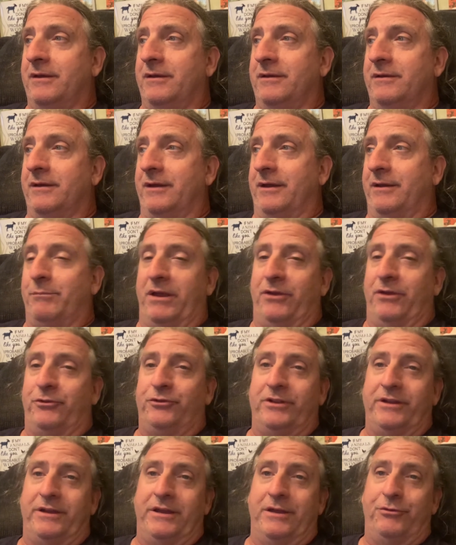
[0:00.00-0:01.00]
it
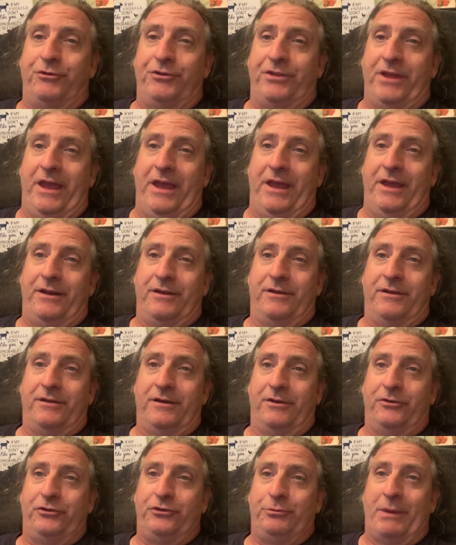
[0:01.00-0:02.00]
basically gives the head
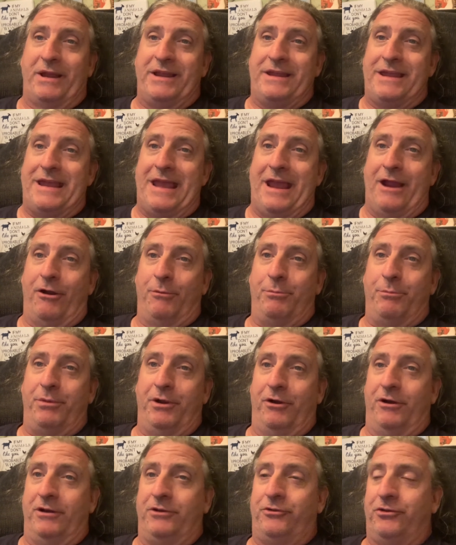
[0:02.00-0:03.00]
a spiky hair
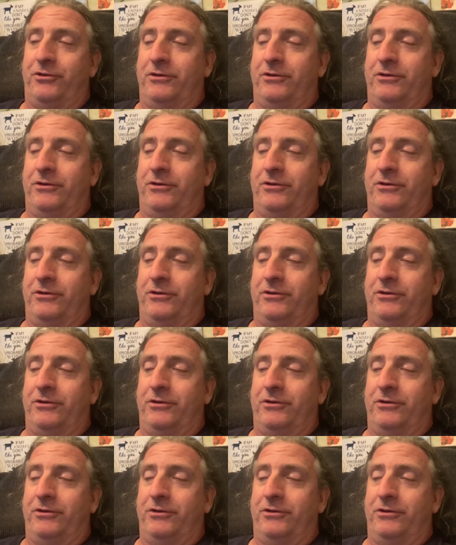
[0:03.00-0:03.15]
appearance.